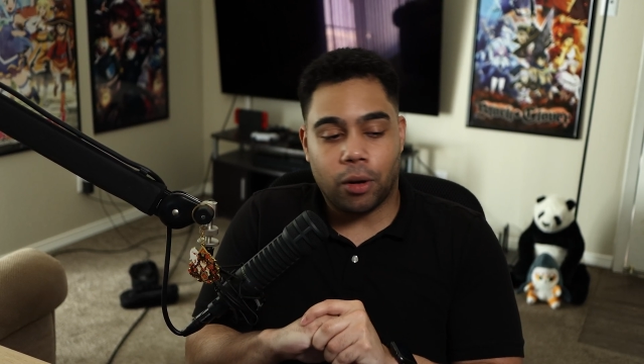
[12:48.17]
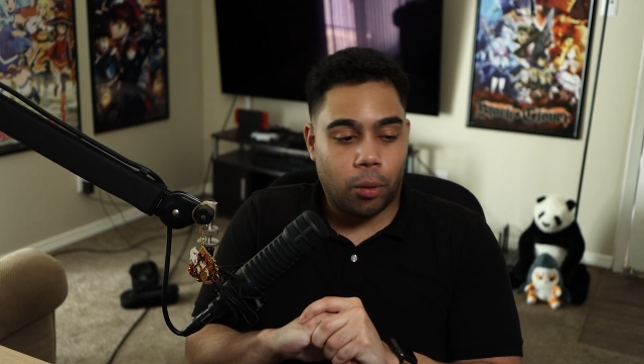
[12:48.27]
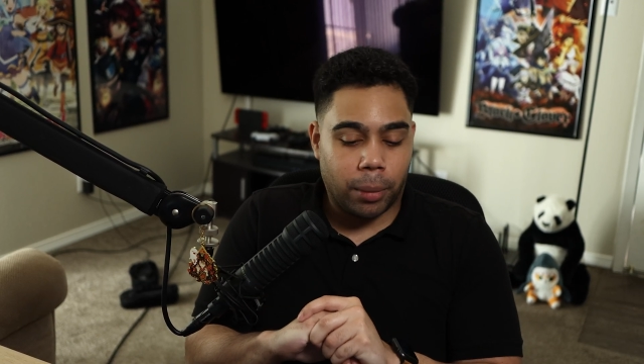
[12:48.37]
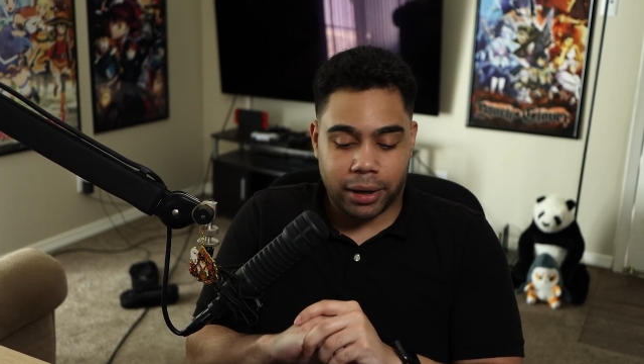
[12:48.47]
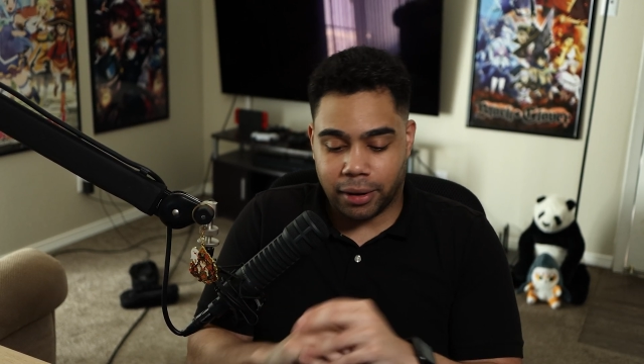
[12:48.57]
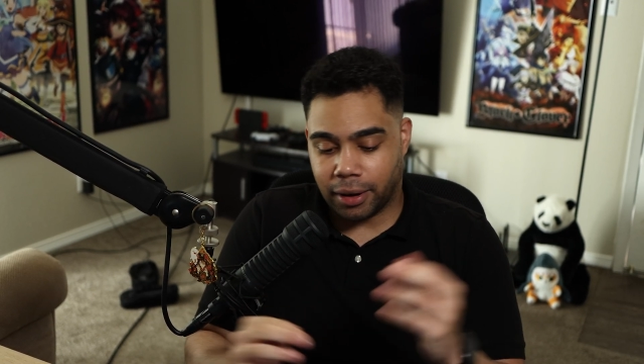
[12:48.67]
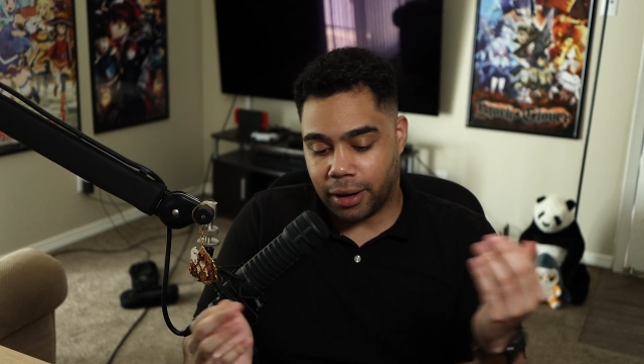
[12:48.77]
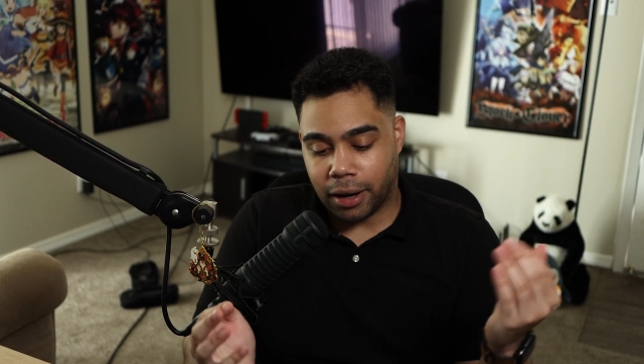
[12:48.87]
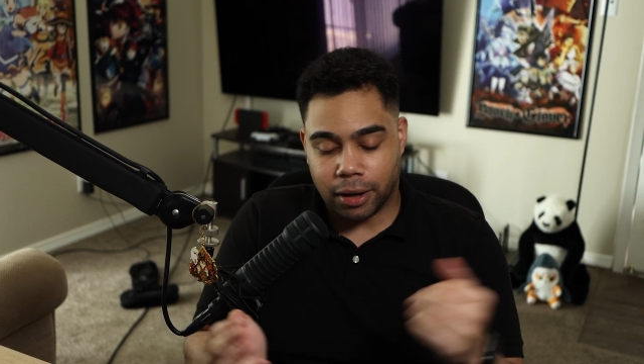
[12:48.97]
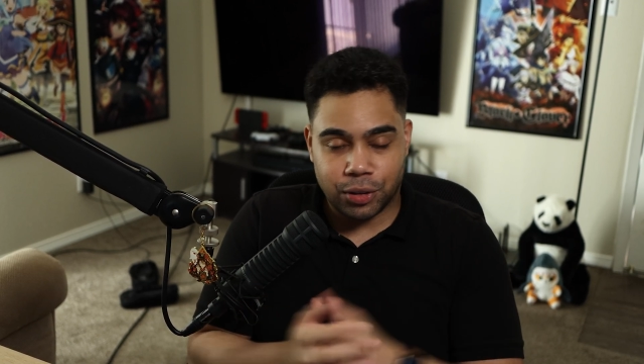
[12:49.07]
oh my god, I
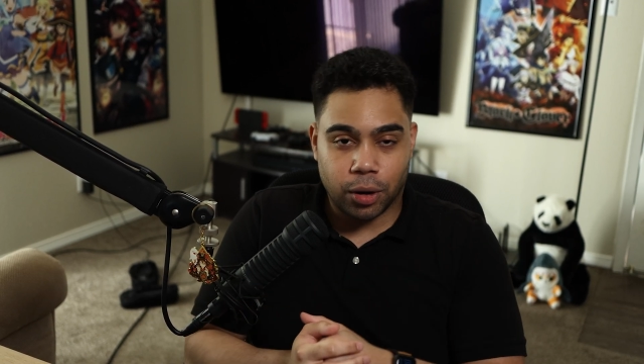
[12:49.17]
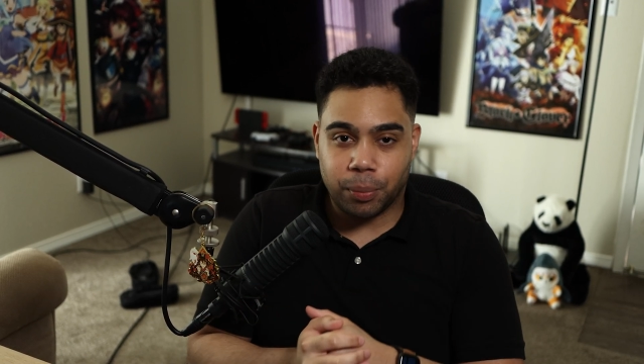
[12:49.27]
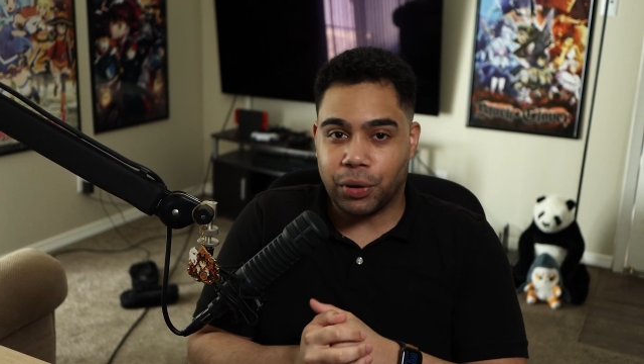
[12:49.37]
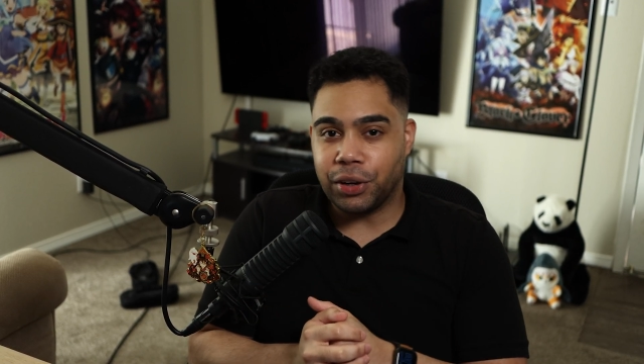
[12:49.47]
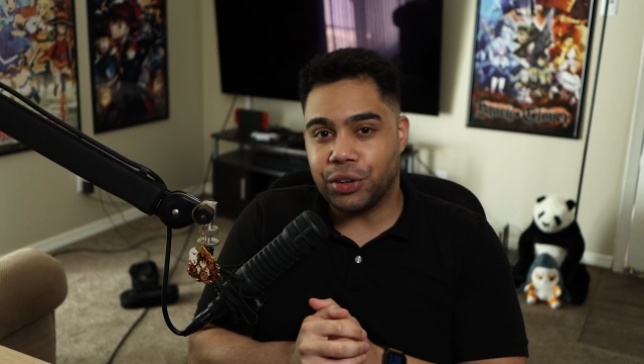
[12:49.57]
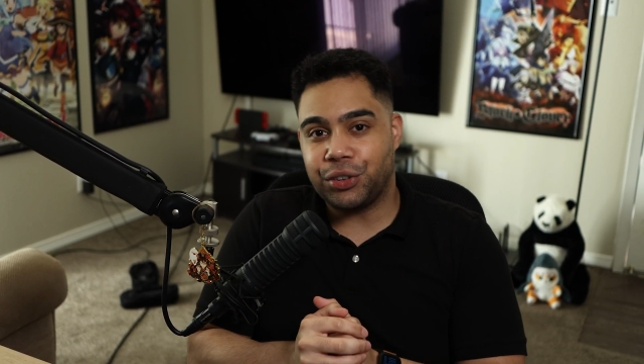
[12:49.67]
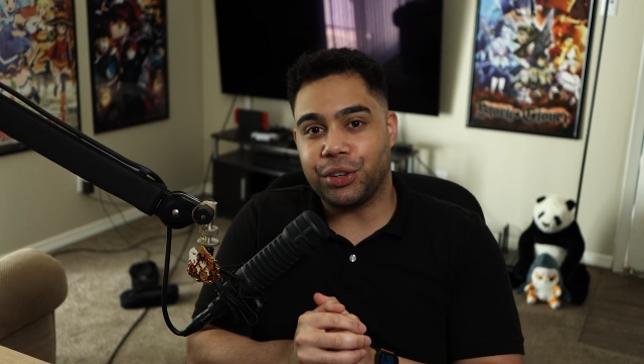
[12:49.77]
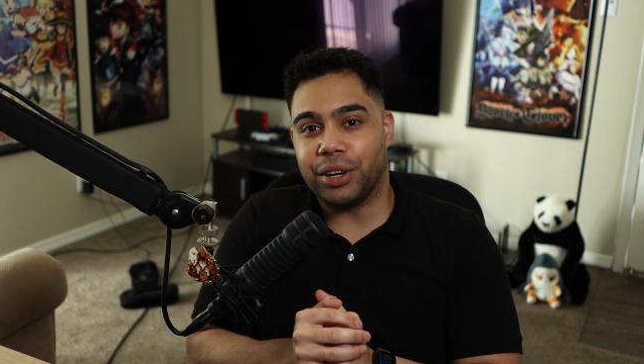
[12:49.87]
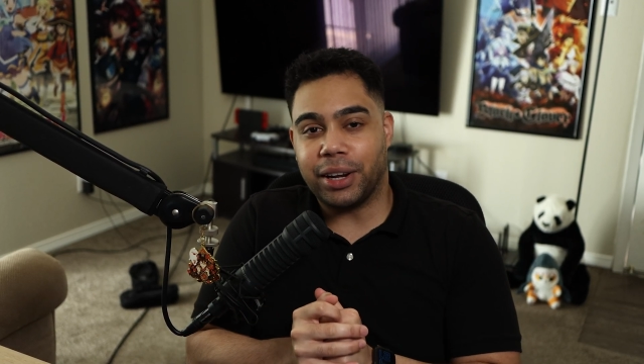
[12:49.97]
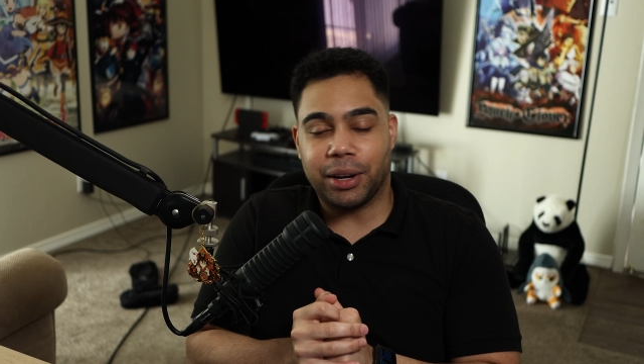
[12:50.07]
gotta start playing this
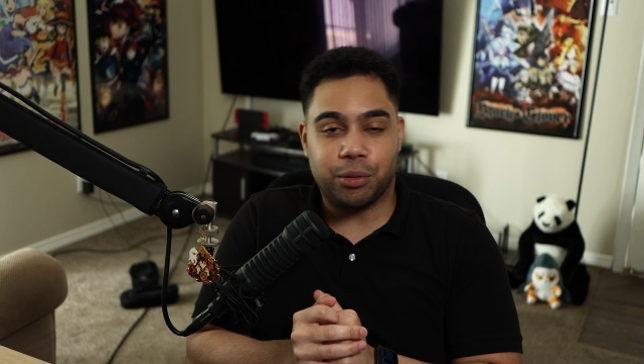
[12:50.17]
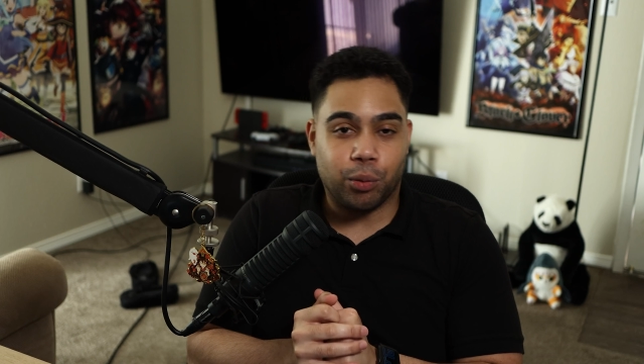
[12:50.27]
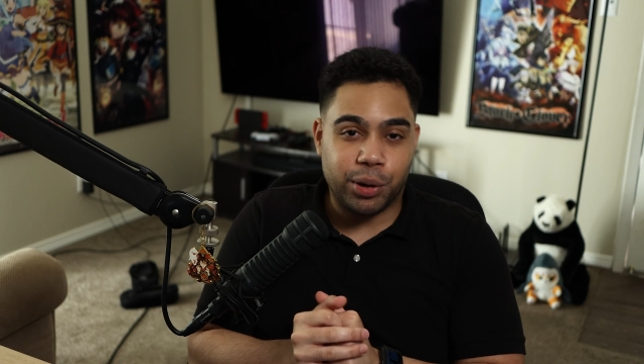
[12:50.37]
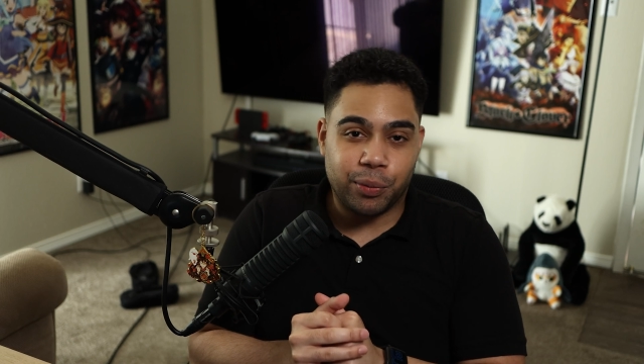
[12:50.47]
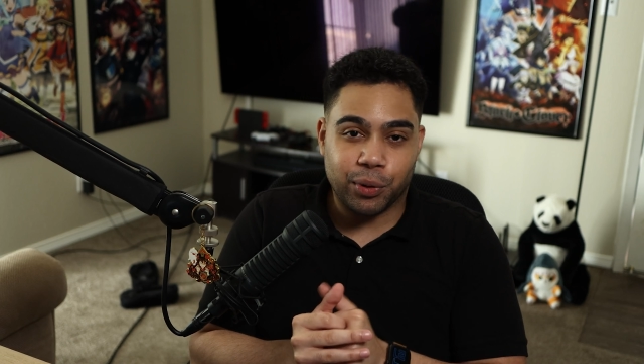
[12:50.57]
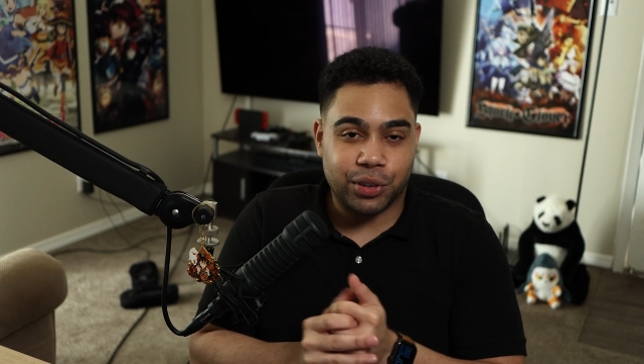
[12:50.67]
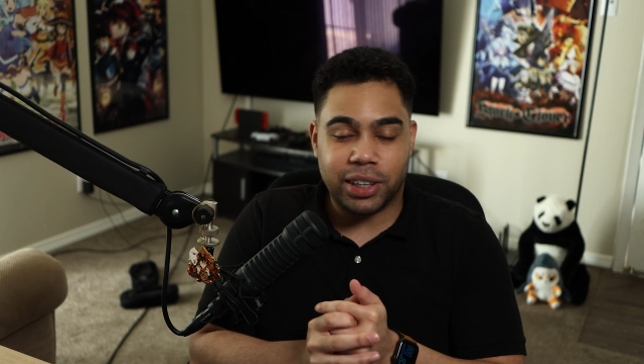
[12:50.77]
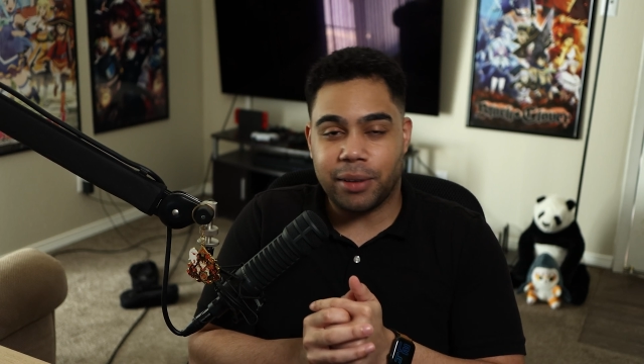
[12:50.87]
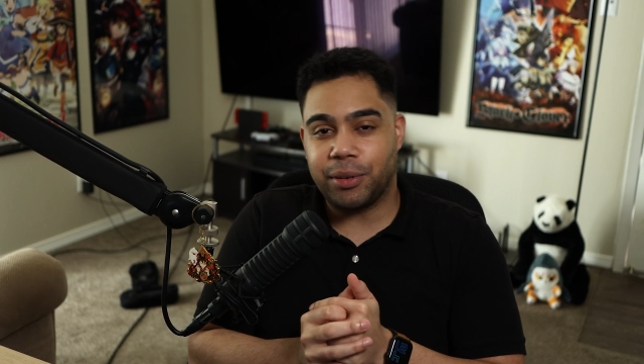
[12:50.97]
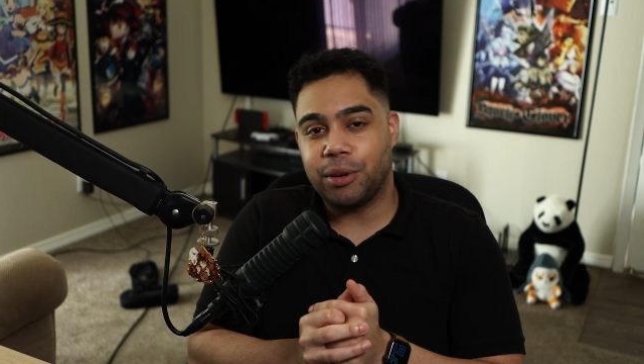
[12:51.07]
shit again 24
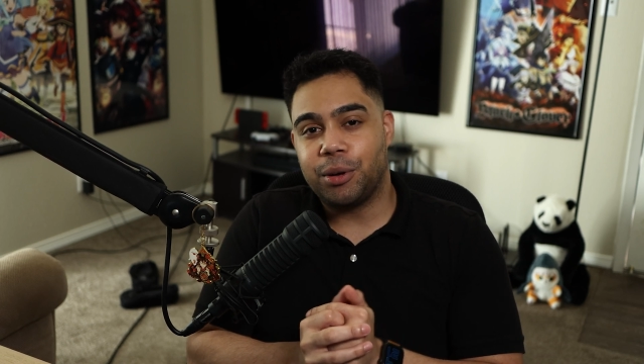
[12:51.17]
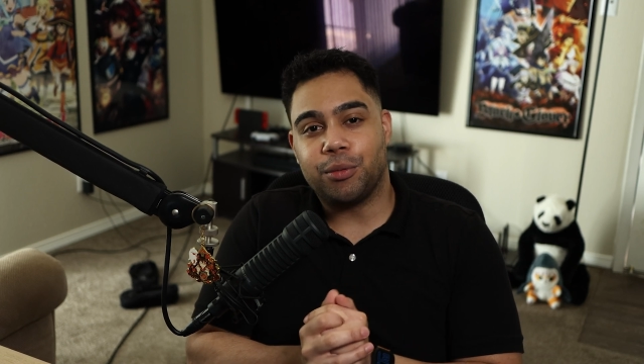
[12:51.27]
seven.